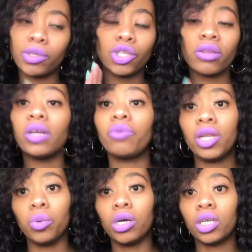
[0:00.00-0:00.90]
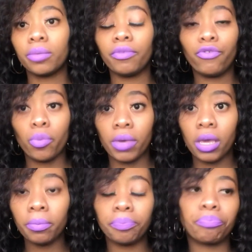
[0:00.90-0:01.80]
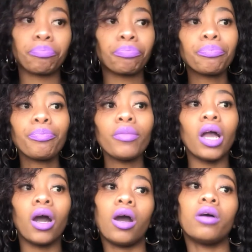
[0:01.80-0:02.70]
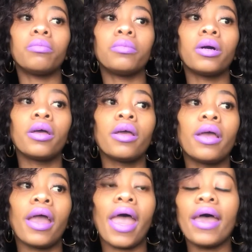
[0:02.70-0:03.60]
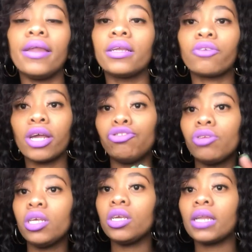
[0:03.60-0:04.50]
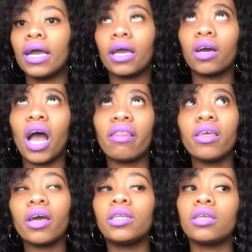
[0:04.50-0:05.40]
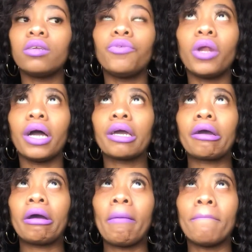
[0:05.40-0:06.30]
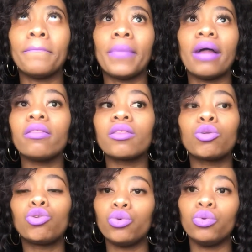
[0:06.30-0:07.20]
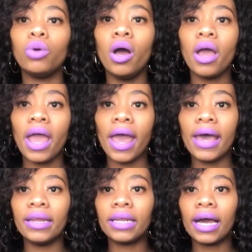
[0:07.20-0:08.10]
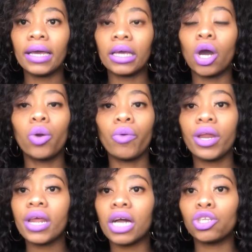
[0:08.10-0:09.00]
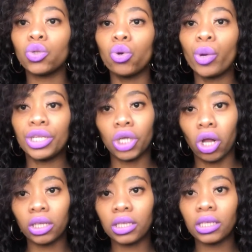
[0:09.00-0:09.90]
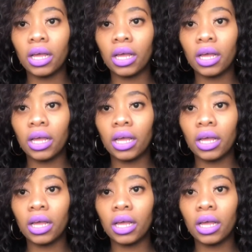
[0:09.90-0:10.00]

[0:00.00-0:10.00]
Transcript: So that really worked for me. Um, and gradually, like, I think I did it for like a month or two, and like already I saw results.